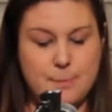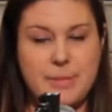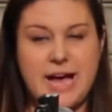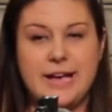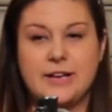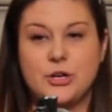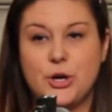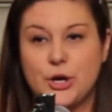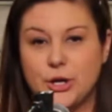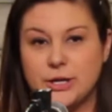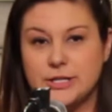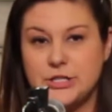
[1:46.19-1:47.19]
By
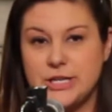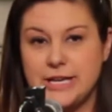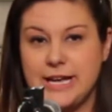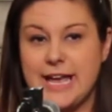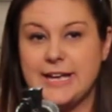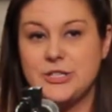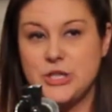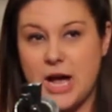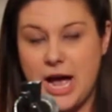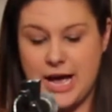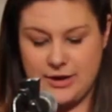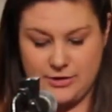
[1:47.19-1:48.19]
encouraging a
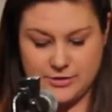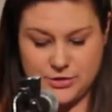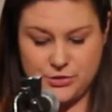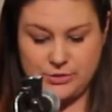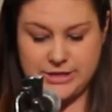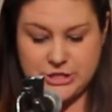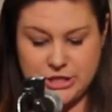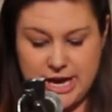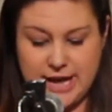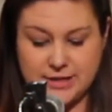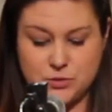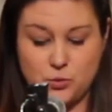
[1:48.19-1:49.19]
child to
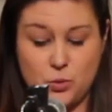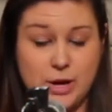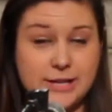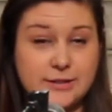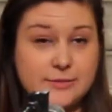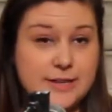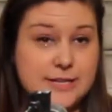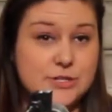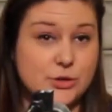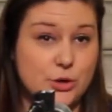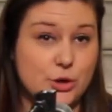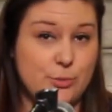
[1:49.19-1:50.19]
reject one of
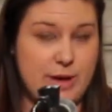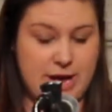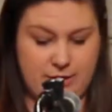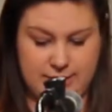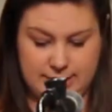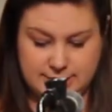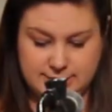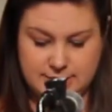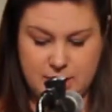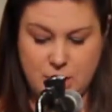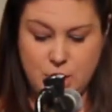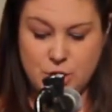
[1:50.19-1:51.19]
his or her parents,
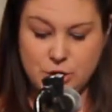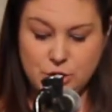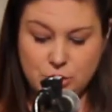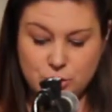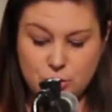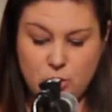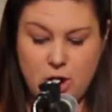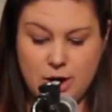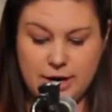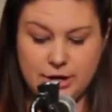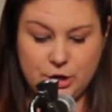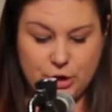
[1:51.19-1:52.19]
you
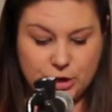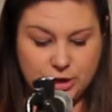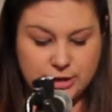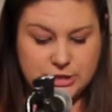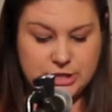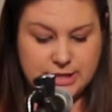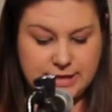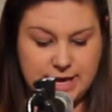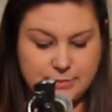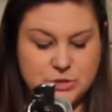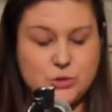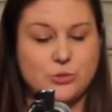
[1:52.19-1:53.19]
are encouraging
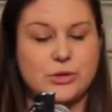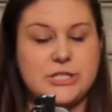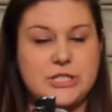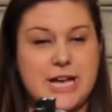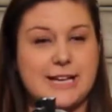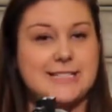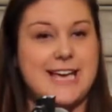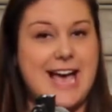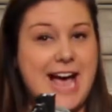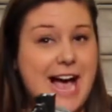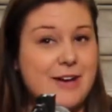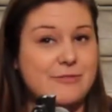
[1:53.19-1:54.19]
them to reject
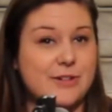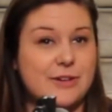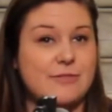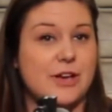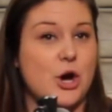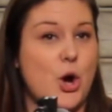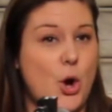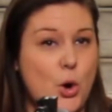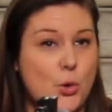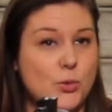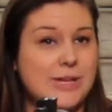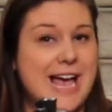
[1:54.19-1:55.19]
half of their
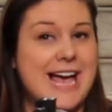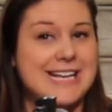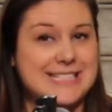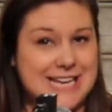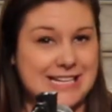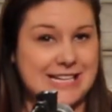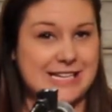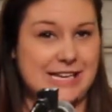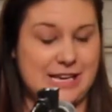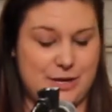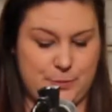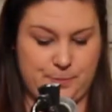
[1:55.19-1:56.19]
own
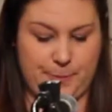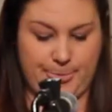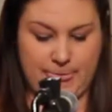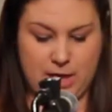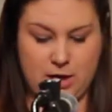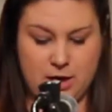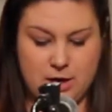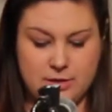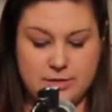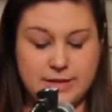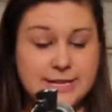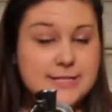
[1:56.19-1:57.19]
identity.
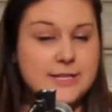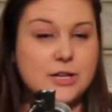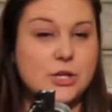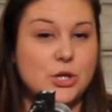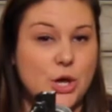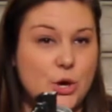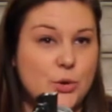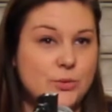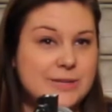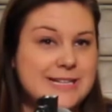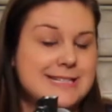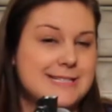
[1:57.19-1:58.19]
This
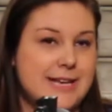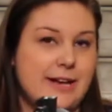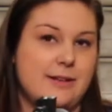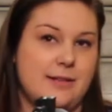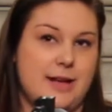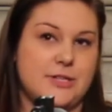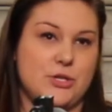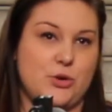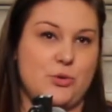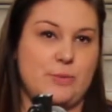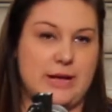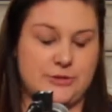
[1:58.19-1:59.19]
alone is
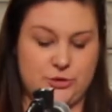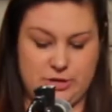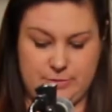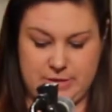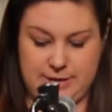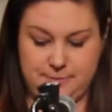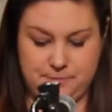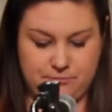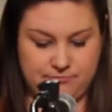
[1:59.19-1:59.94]
psychological maltreatment.